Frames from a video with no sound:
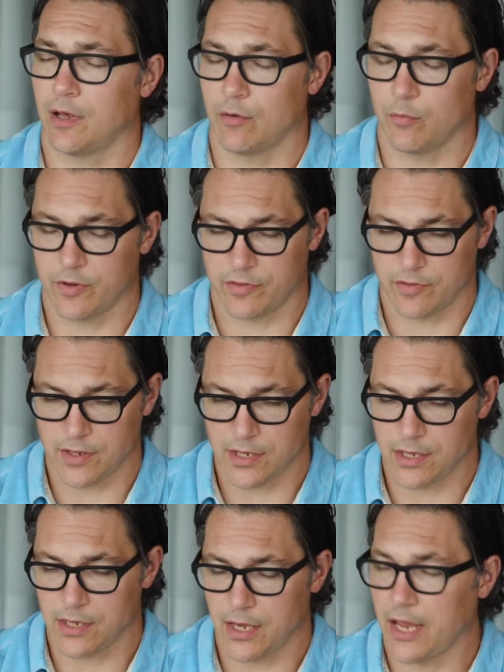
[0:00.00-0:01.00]
with
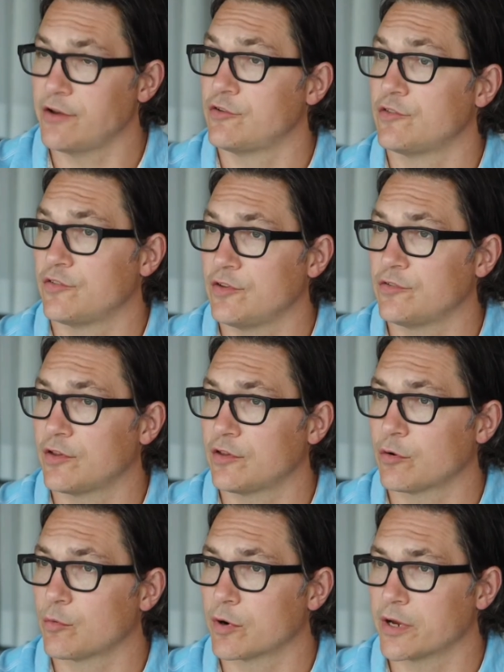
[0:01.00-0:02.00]
the agencies that
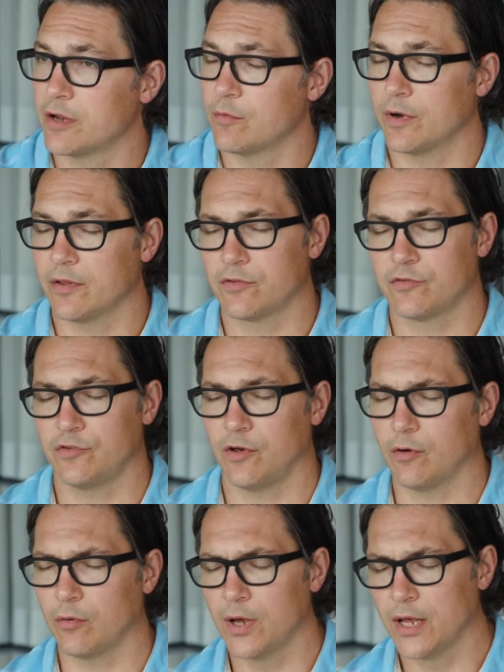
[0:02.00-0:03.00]
they're working with.
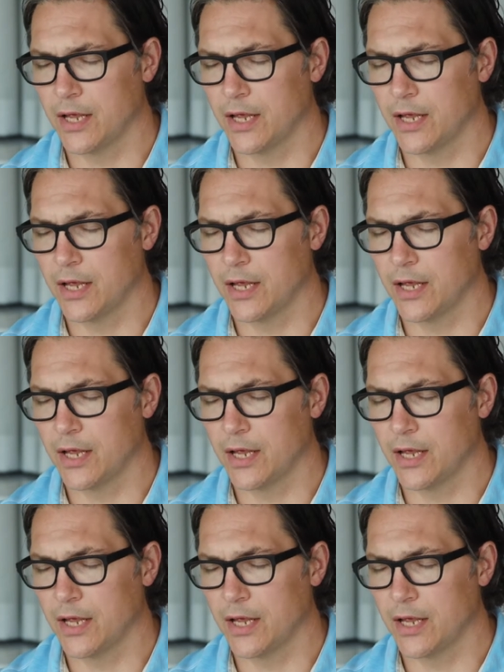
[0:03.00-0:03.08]
So